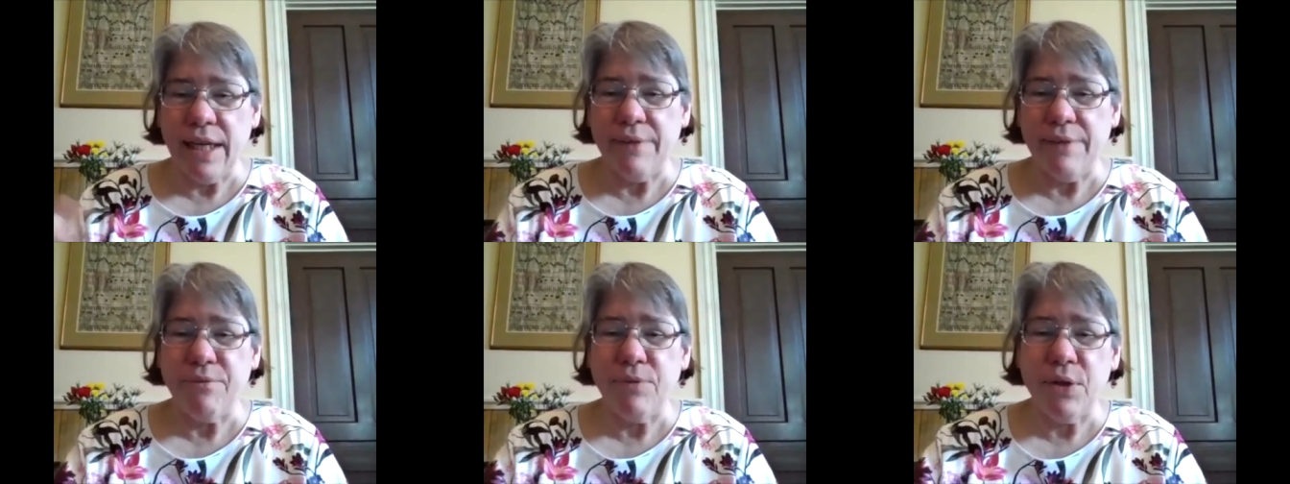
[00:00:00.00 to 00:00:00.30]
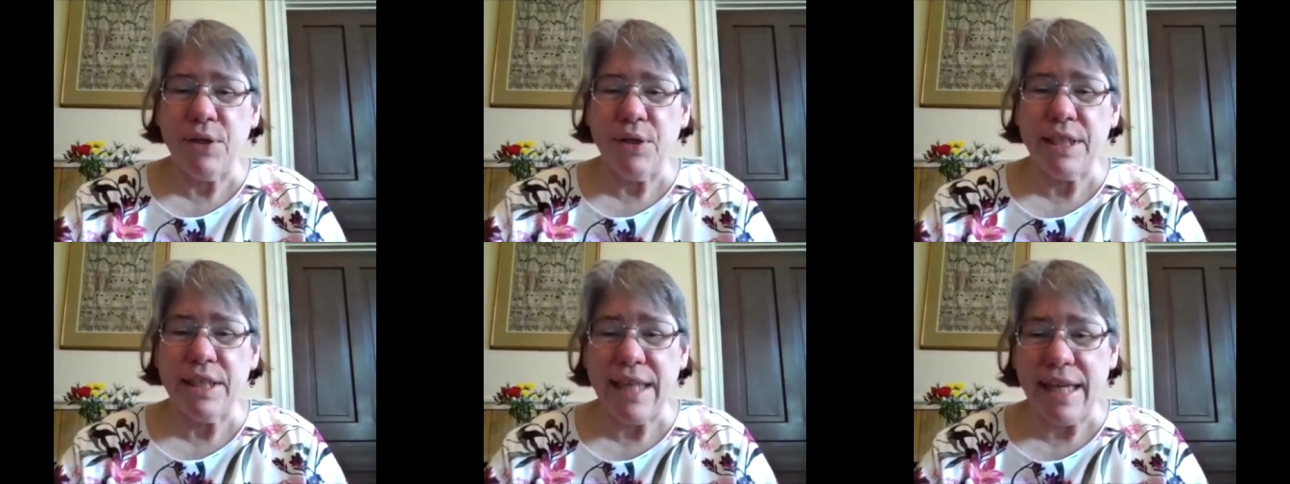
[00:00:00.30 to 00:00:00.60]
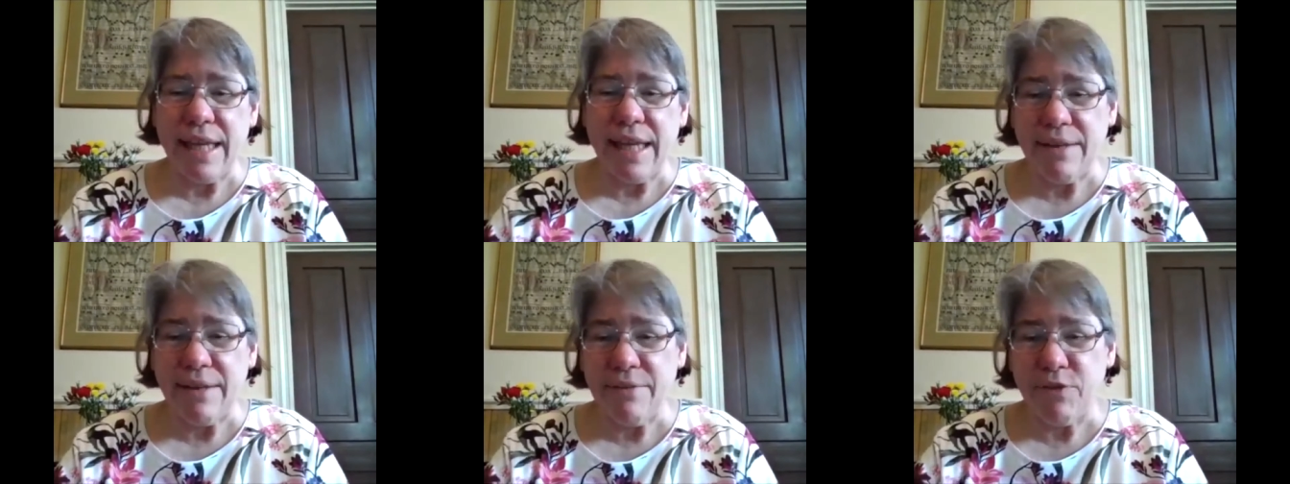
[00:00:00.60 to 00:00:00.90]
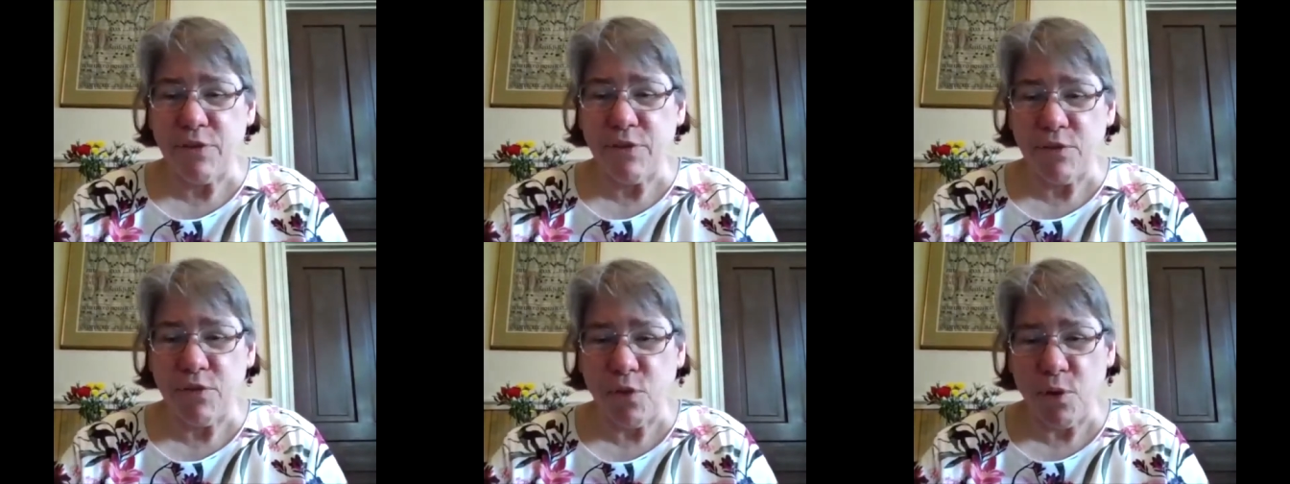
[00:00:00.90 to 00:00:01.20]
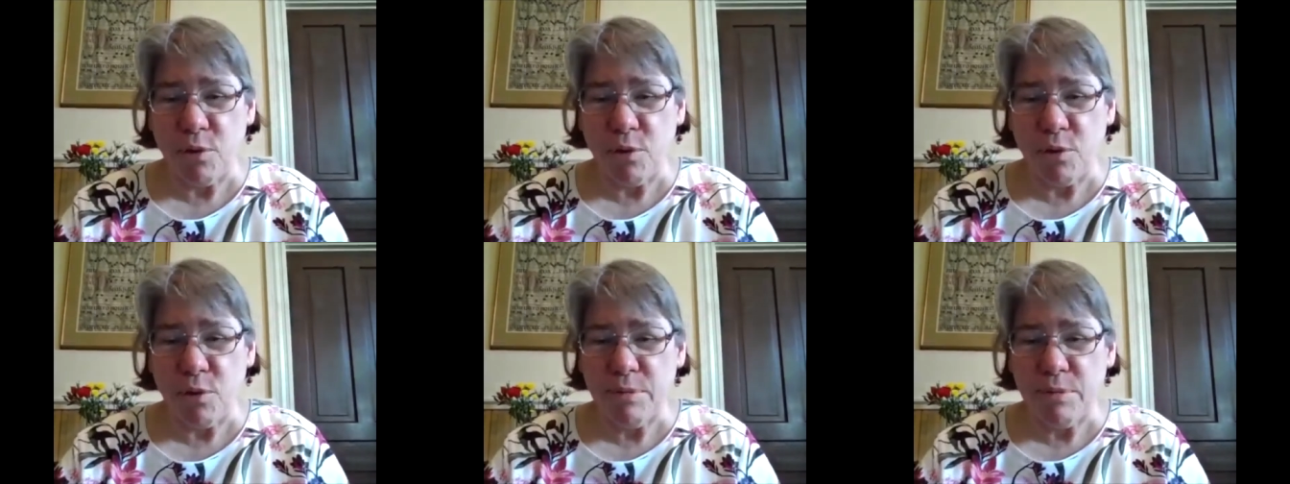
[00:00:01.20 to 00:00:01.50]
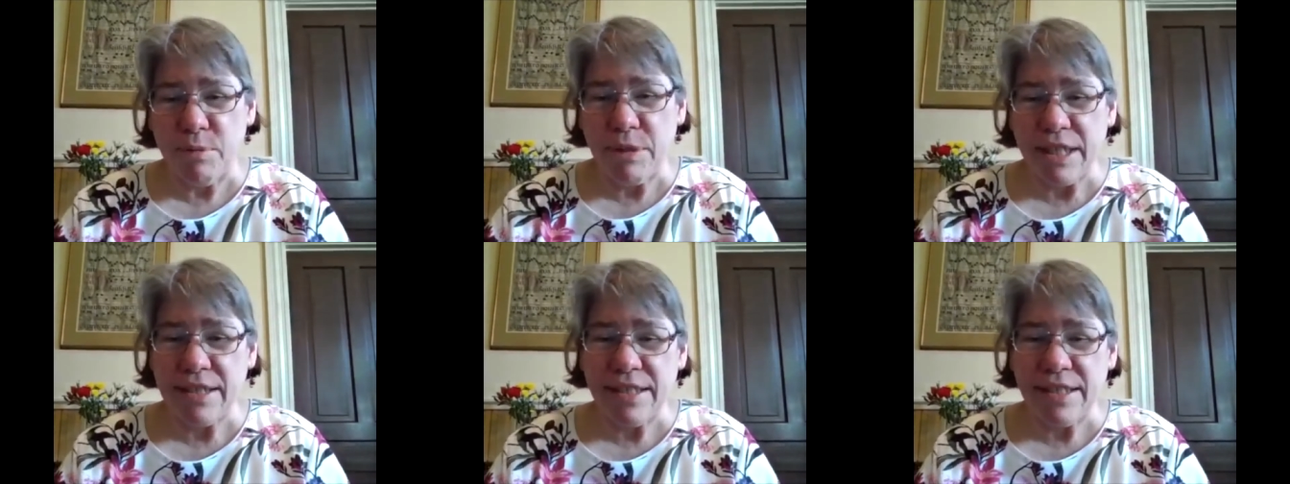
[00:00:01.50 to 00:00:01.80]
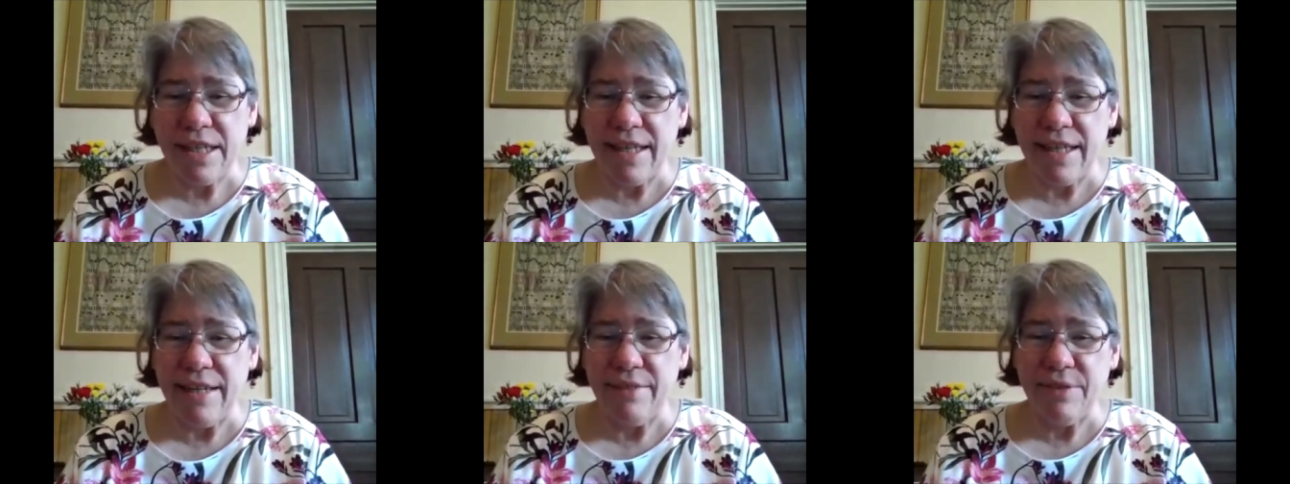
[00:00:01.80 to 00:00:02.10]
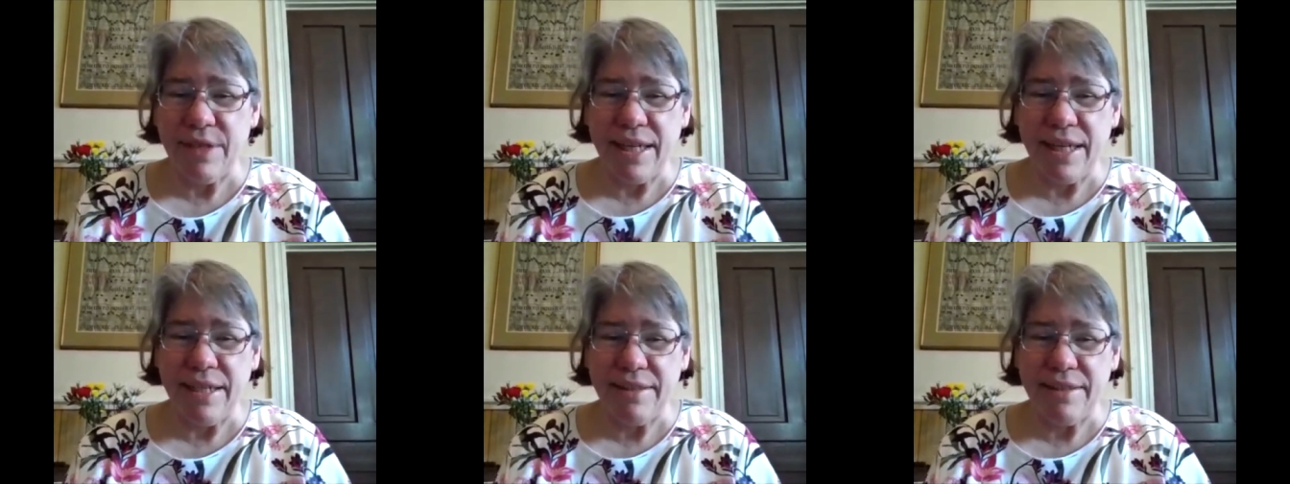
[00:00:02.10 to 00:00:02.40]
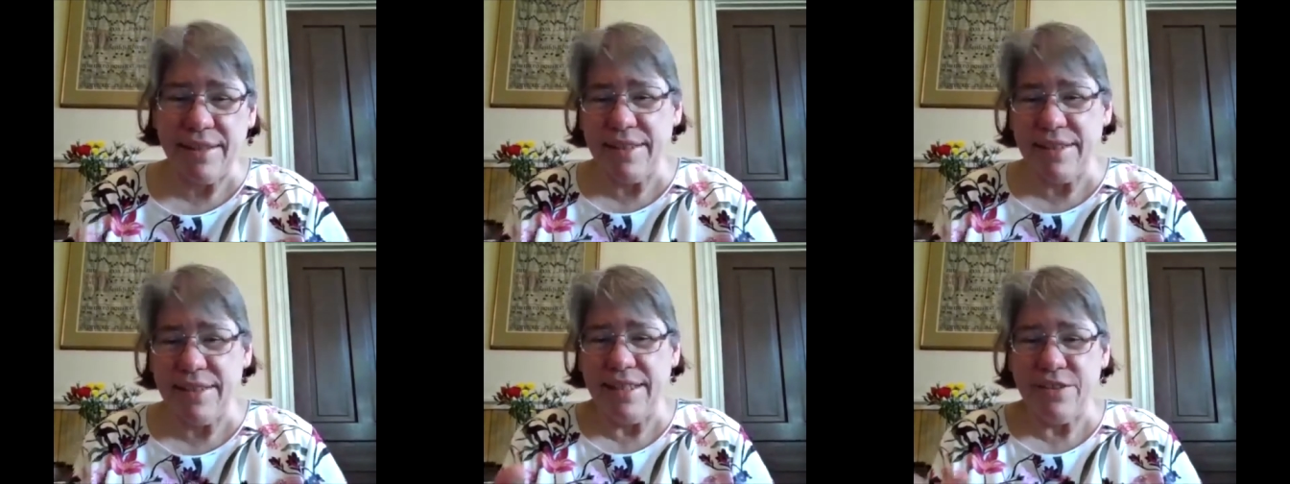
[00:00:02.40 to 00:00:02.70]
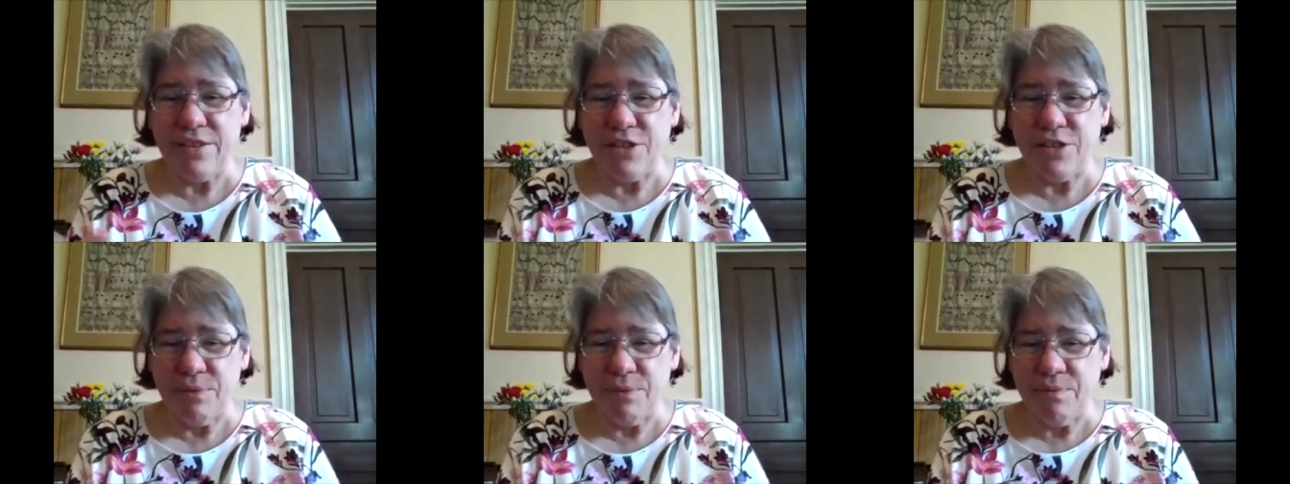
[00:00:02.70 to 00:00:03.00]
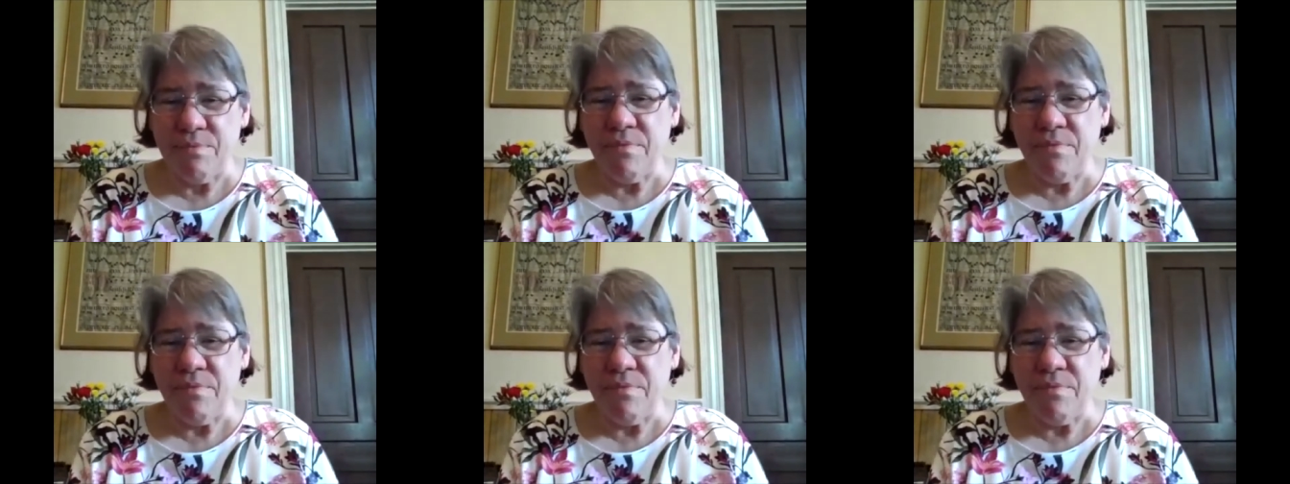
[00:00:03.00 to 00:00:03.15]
am very thankful for because I have had to teach